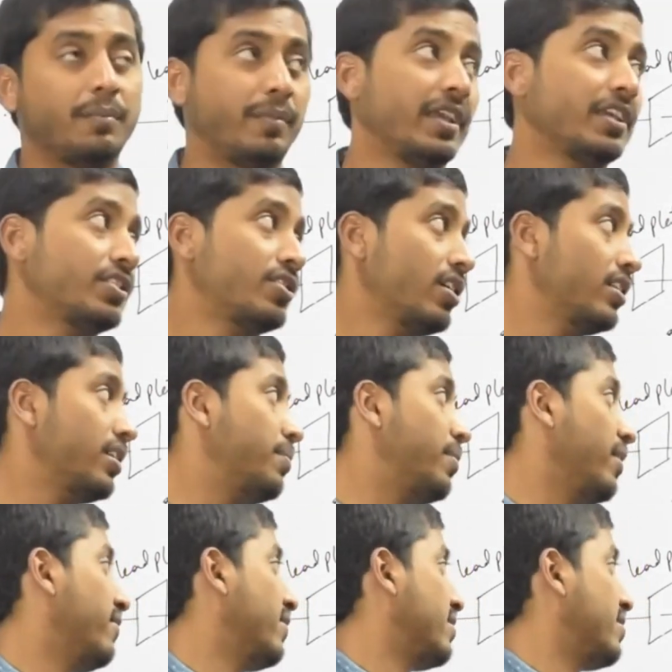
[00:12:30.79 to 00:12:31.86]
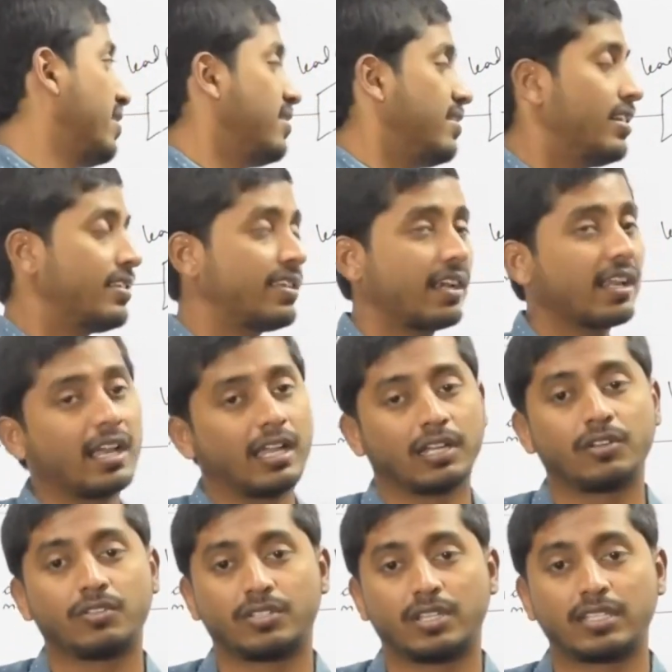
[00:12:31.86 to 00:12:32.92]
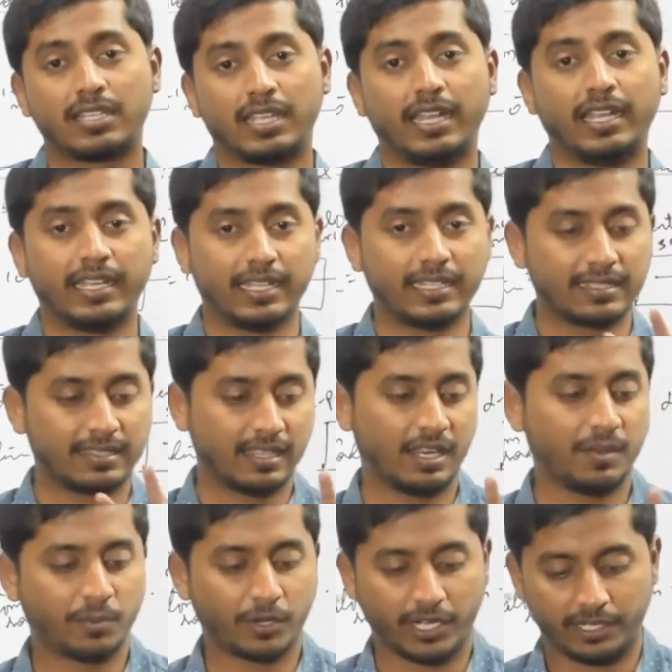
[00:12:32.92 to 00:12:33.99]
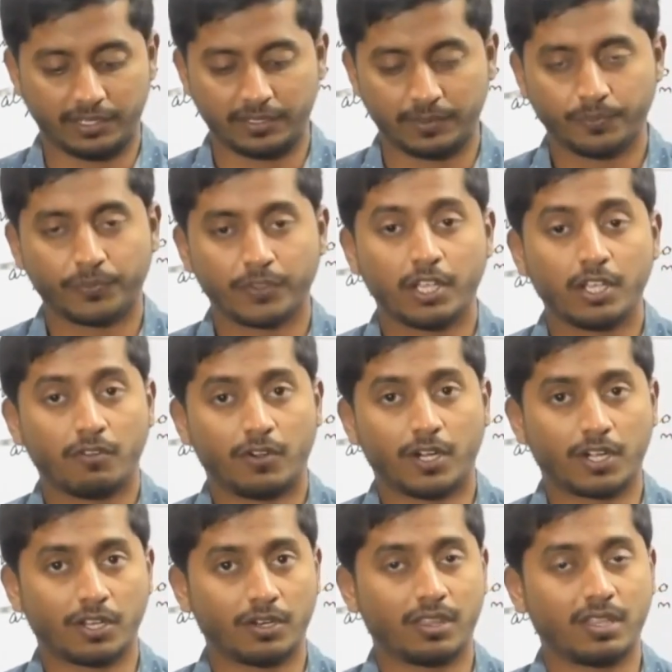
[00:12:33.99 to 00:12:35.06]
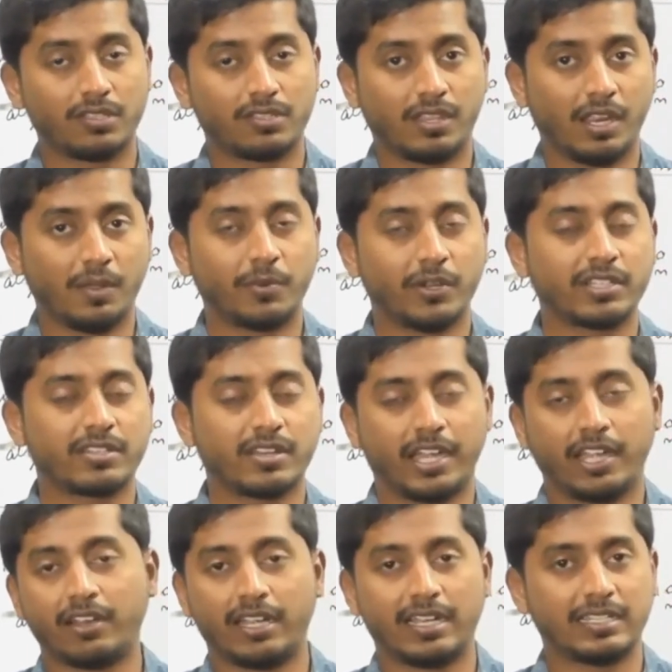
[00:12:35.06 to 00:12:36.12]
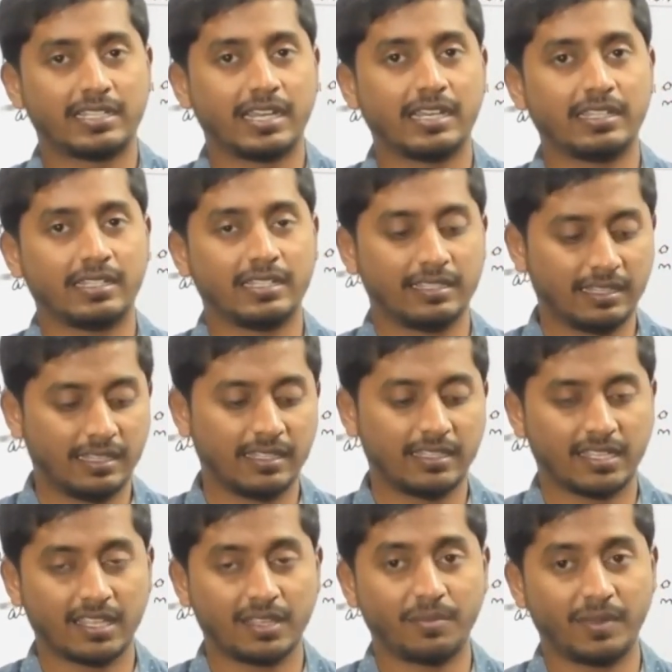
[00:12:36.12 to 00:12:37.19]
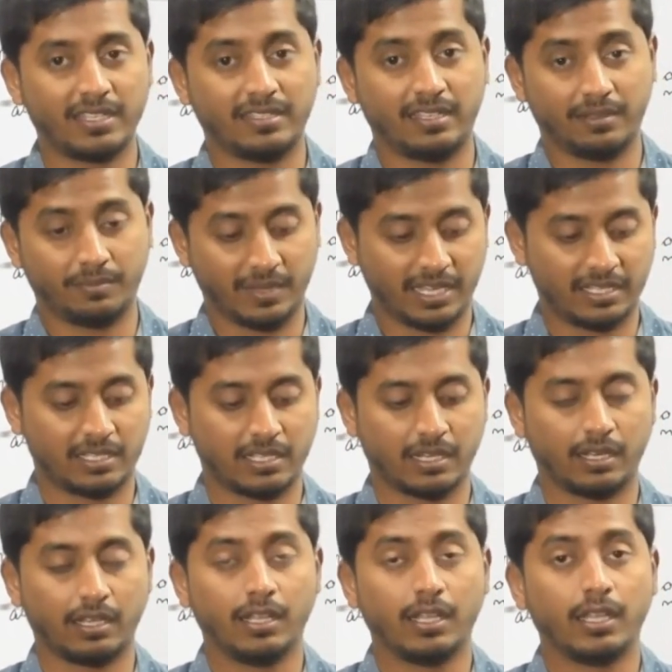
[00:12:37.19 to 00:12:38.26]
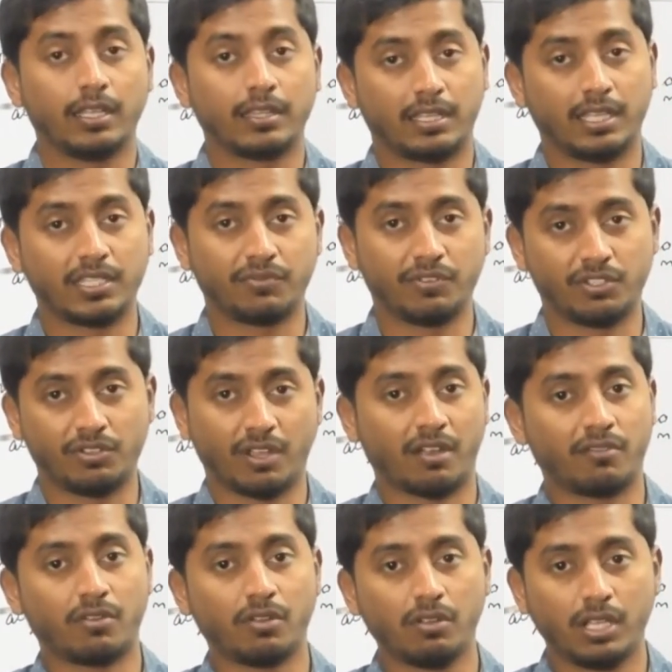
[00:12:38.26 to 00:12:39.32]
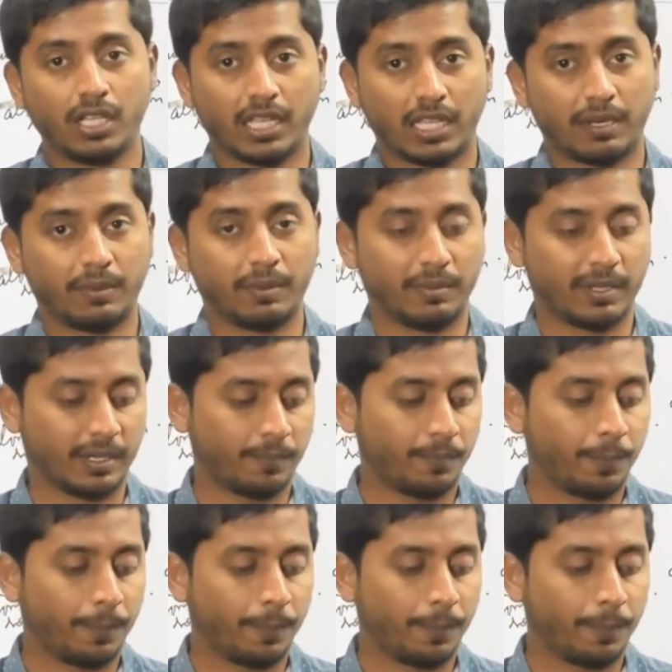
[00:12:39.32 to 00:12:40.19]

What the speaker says: Based on the previous results and conclusions, he tells 3 points. What are those 3 points? Try to understand these. These are the major things which you have to remember.